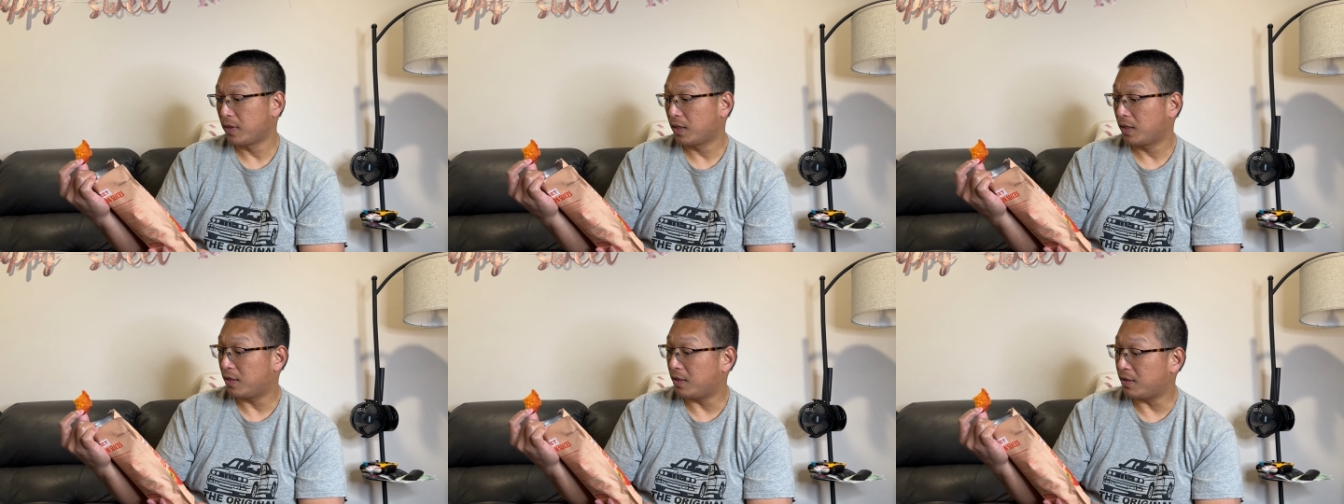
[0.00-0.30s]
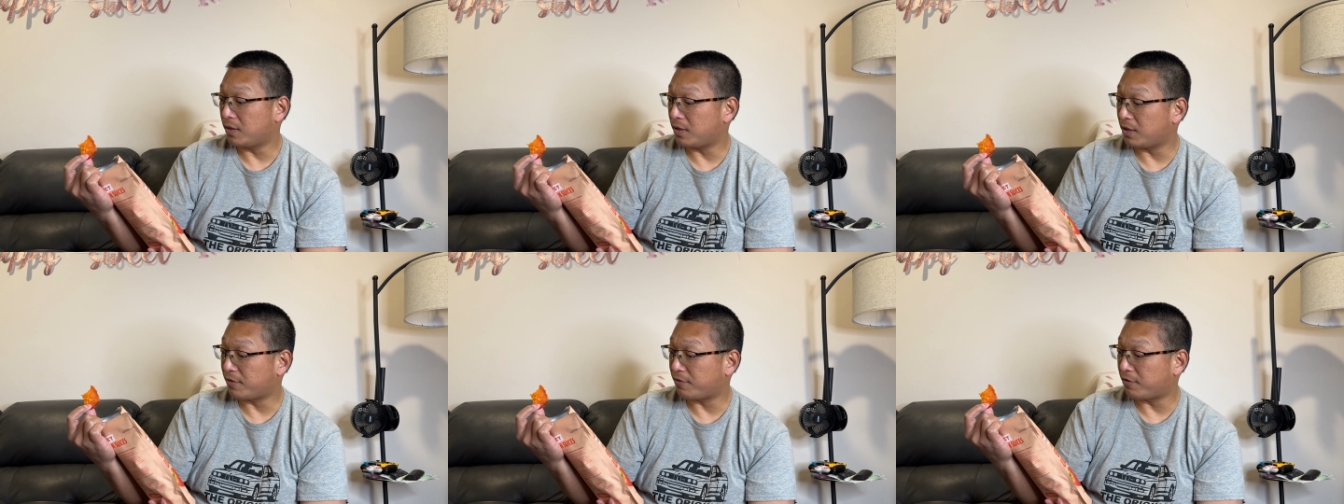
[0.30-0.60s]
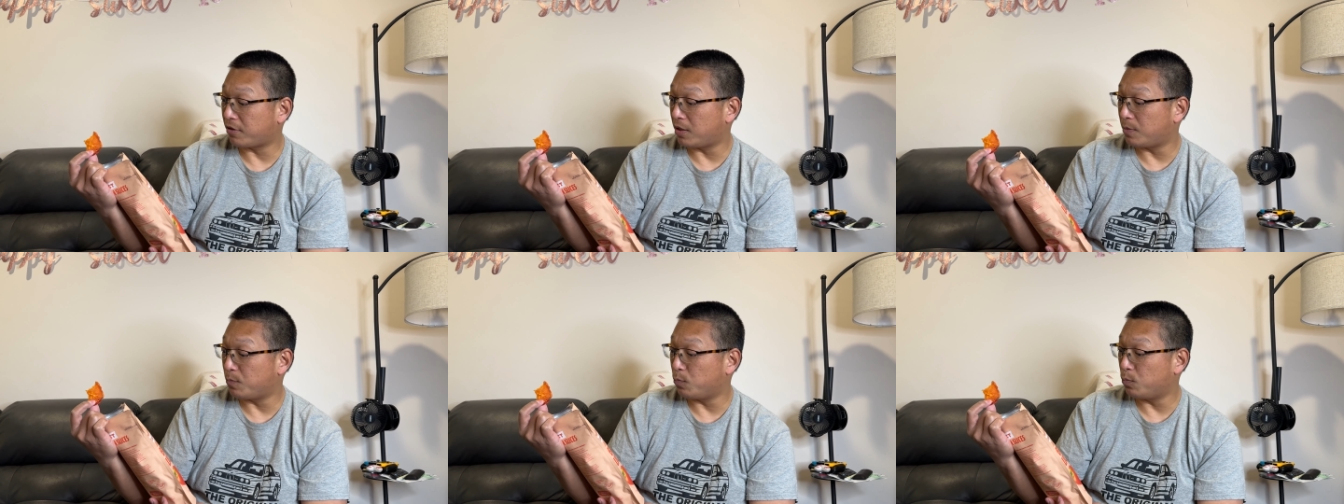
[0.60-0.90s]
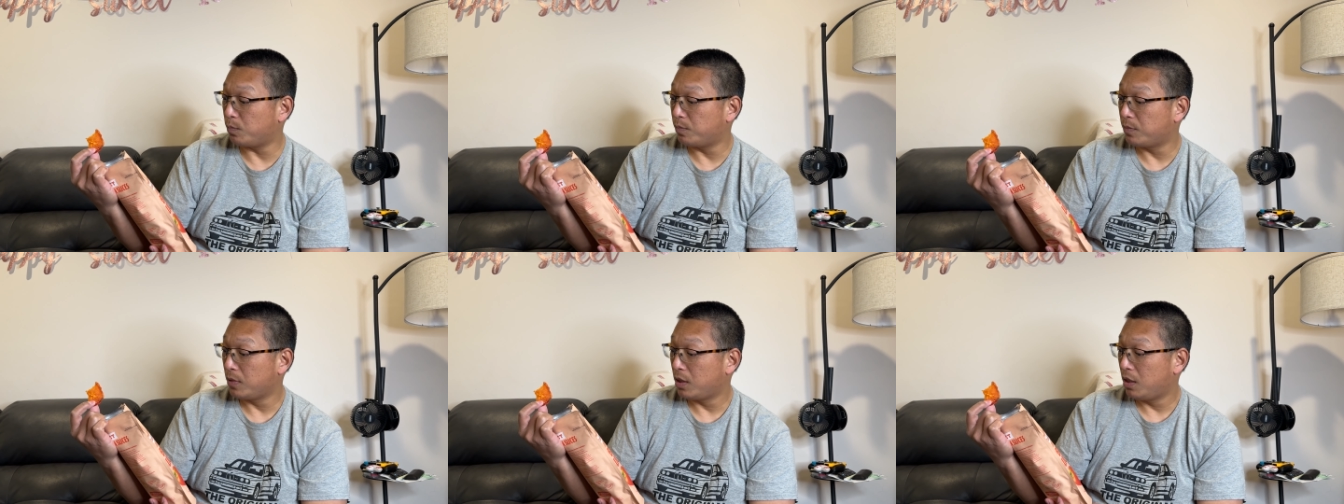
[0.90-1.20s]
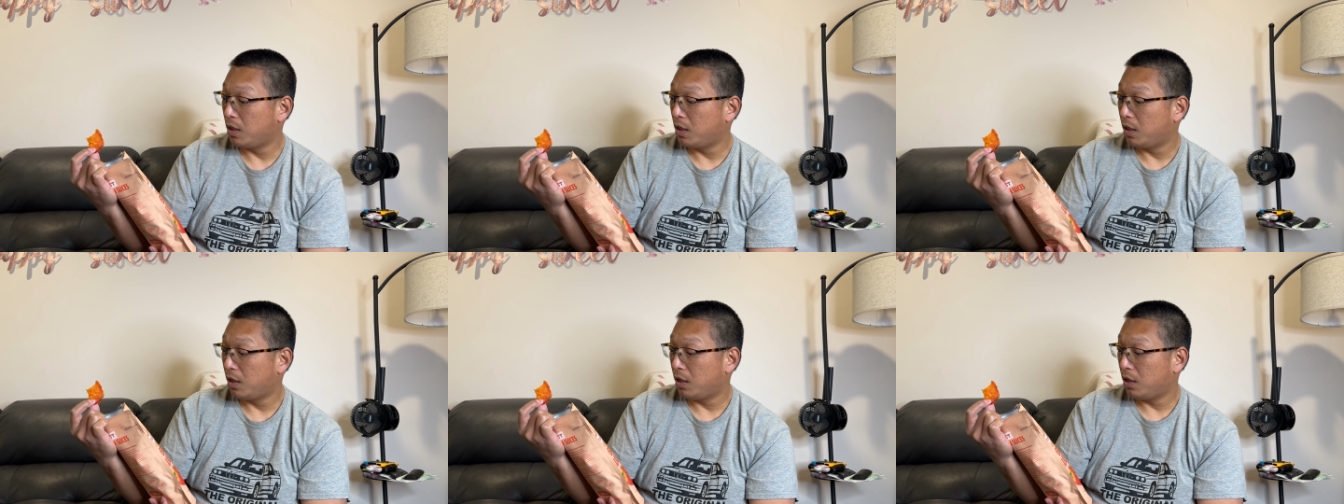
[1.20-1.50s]
This is from
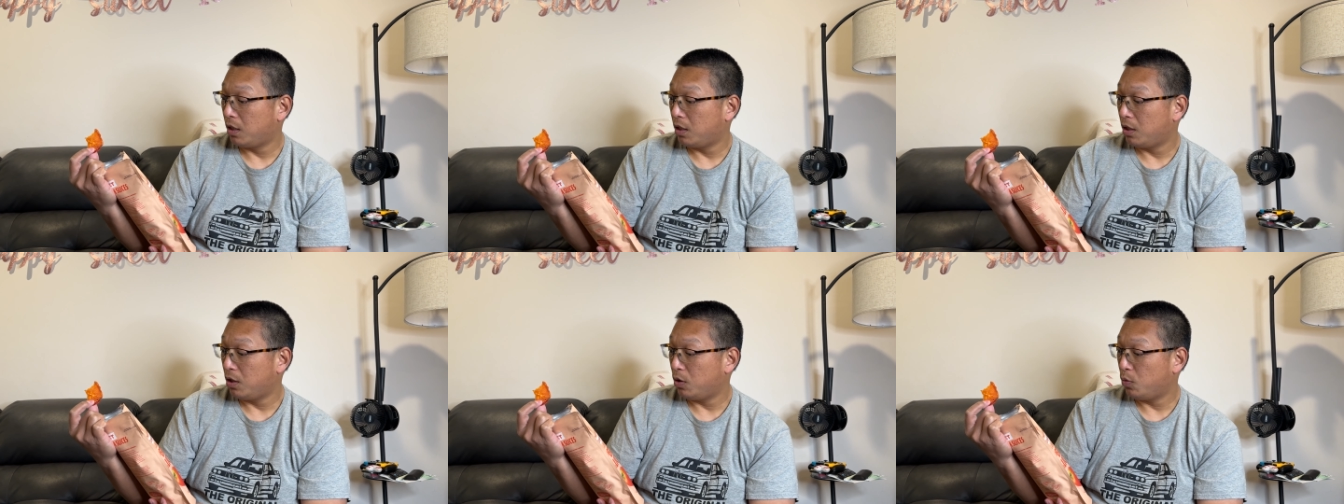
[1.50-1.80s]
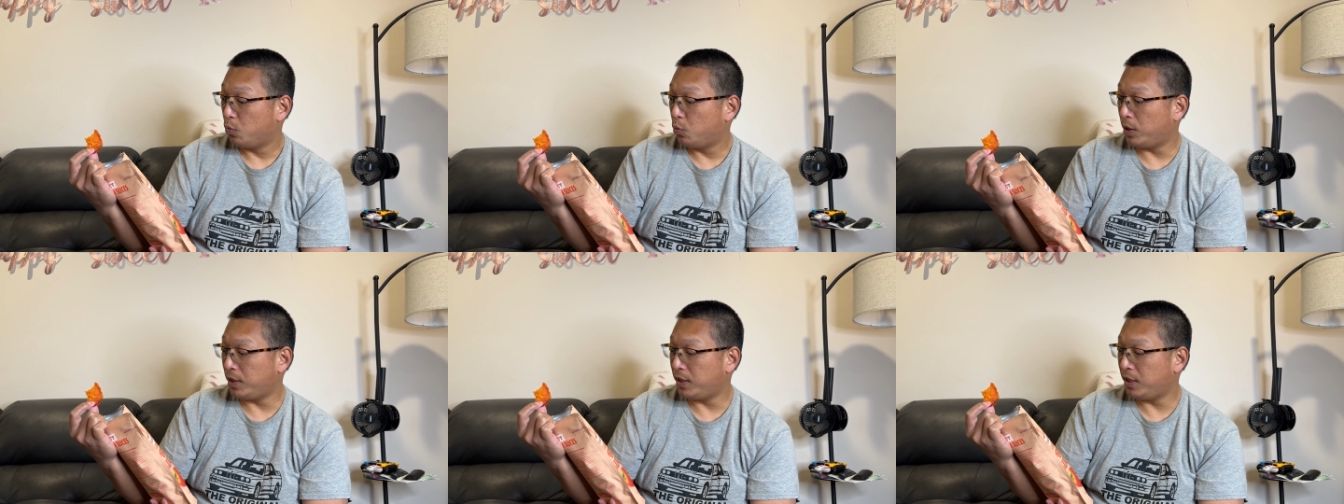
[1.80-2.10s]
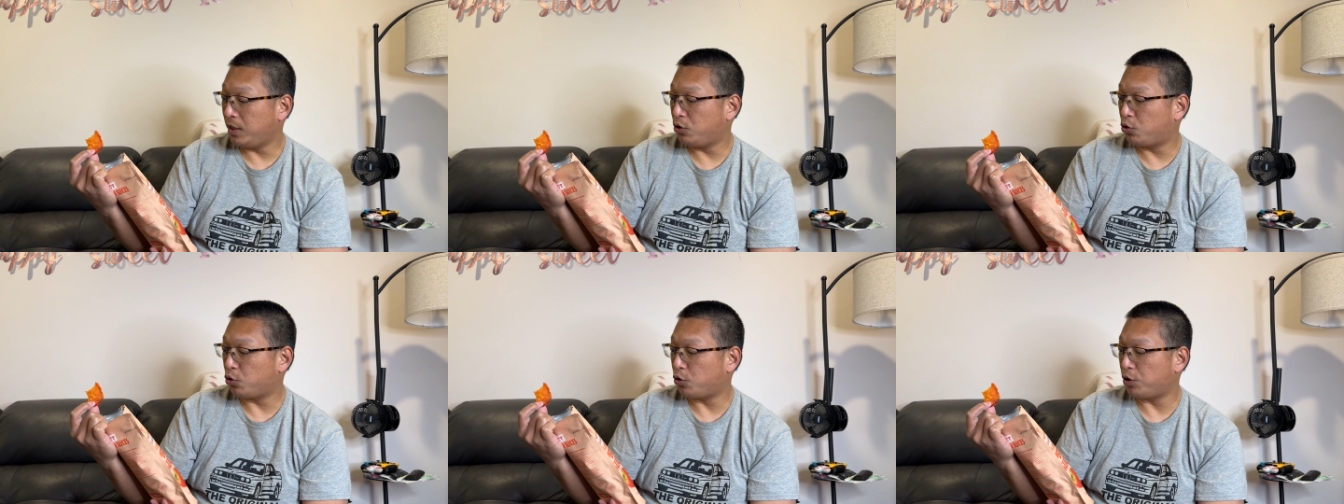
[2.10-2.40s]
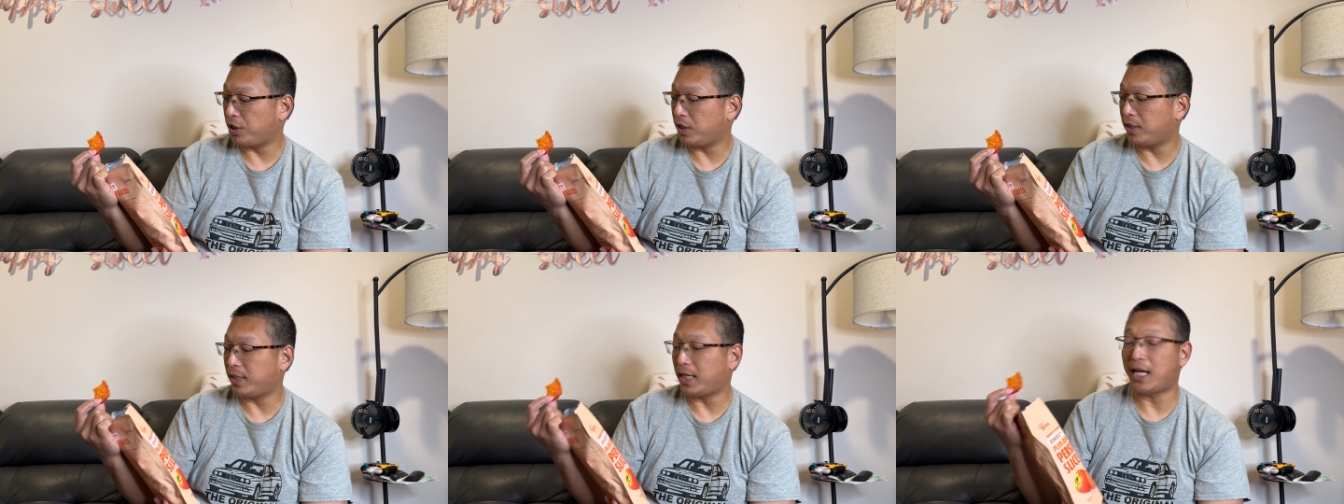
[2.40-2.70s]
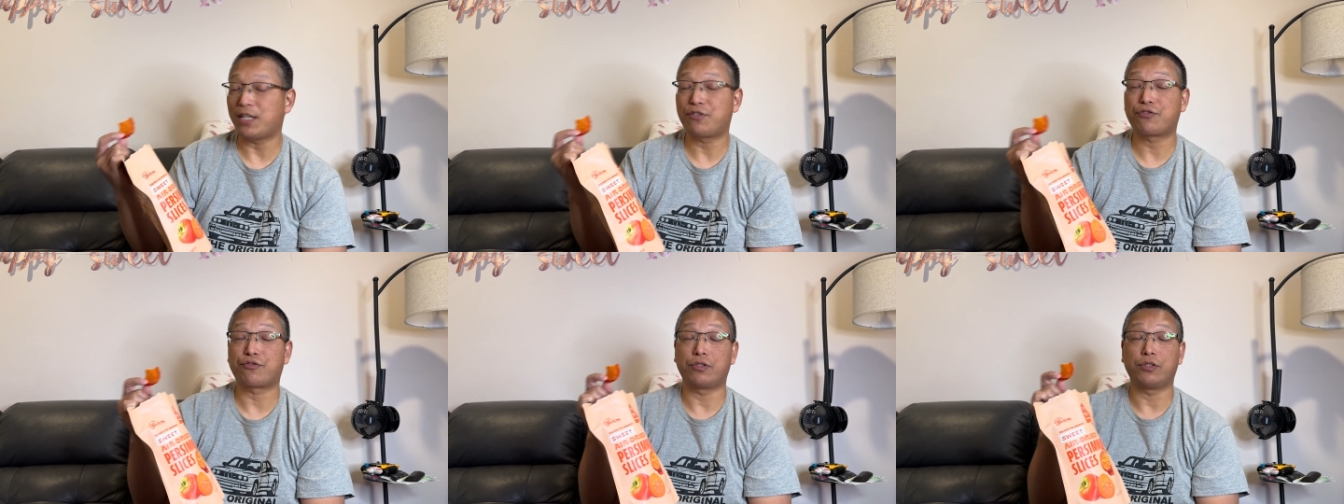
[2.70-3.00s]
Whitney Jordan
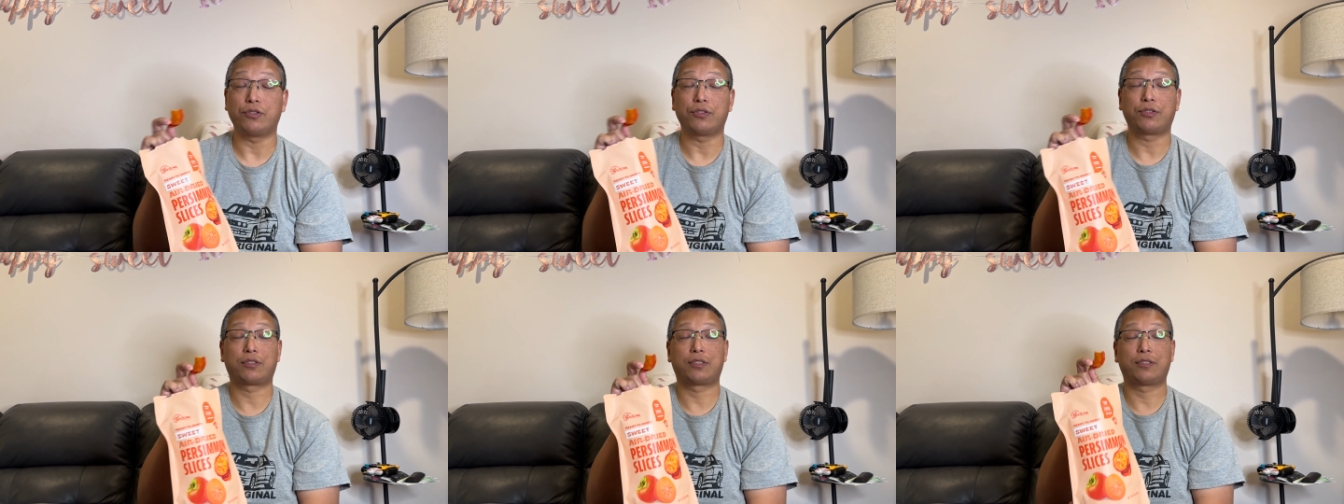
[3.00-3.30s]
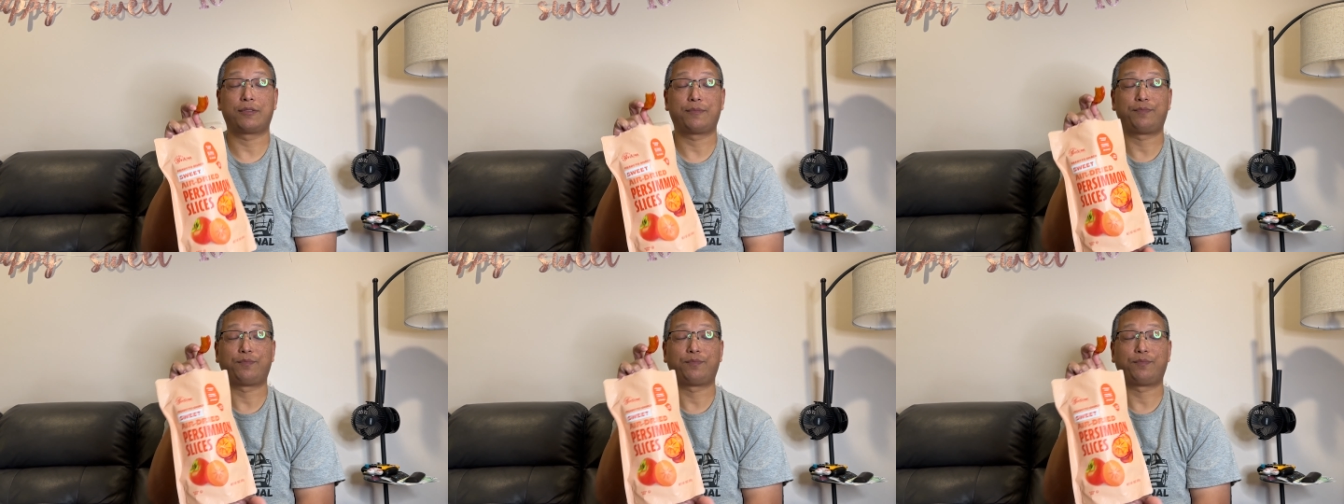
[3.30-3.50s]
Naturals